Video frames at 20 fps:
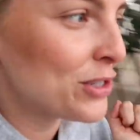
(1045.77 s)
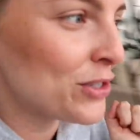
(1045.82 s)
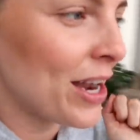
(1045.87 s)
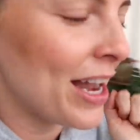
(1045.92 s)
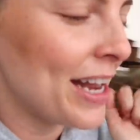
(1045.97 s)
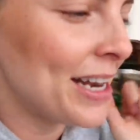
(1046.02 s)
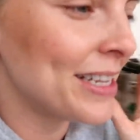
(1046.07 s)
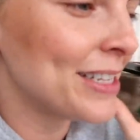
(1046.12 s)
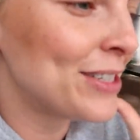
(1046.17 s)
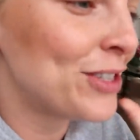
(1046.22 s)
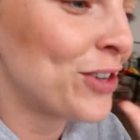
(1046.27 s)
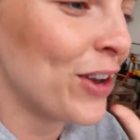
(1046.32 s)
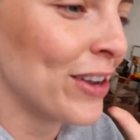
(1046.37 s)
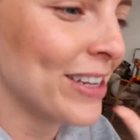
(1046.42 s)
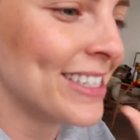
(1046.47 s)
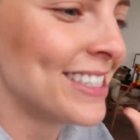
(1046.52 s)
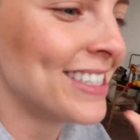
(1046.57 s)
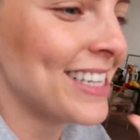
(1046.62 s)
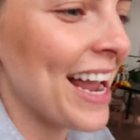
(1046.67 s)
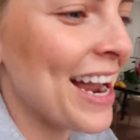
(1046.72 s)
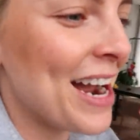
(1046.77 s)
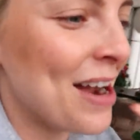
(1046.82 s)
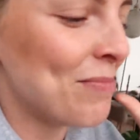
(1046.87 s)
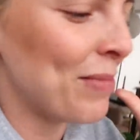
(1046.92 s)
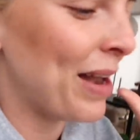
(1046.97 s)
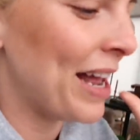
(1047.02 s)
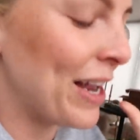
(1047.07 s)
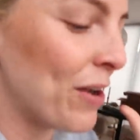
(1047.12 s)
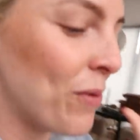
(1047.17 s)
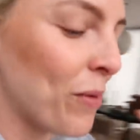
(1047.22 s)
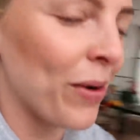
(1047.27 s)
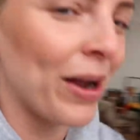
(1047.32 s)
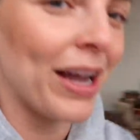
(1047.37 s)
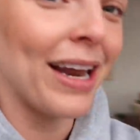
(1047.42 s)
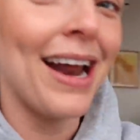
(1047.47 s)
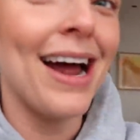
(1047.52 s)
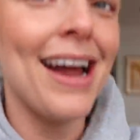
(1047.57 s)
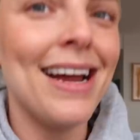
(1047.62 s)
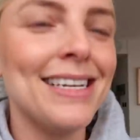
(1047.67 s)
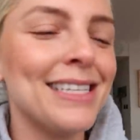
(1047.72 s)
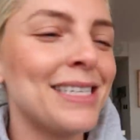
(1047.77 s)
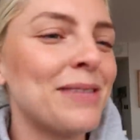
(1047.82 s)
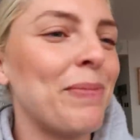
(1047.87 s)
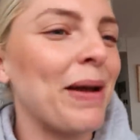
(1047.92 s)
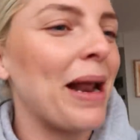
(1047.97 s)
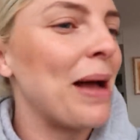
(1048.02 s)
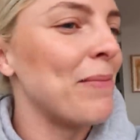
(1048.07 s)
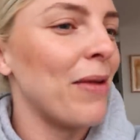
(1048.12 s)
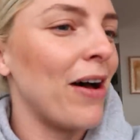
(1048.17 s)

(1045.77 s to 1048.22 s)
try to say I'm like organized, but I'm